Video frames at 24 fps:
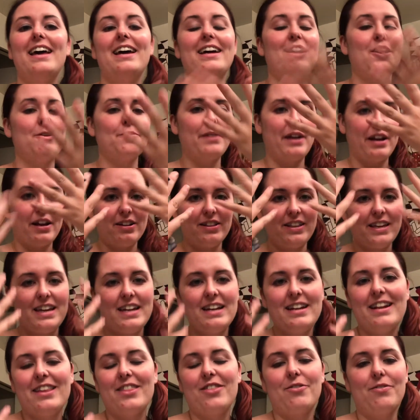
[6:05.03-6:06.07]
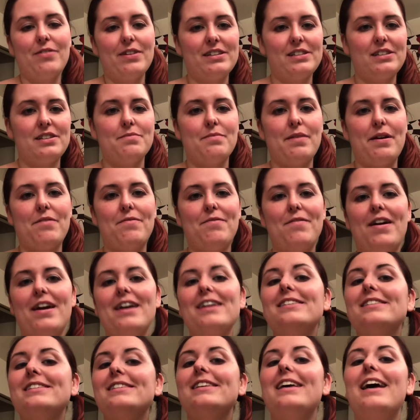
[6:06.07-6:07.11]
Now I'm going to clean the rest of my
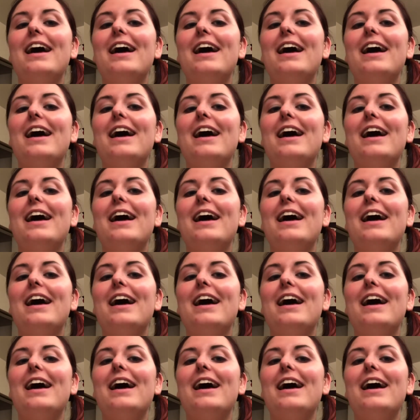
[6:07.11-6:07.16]
face,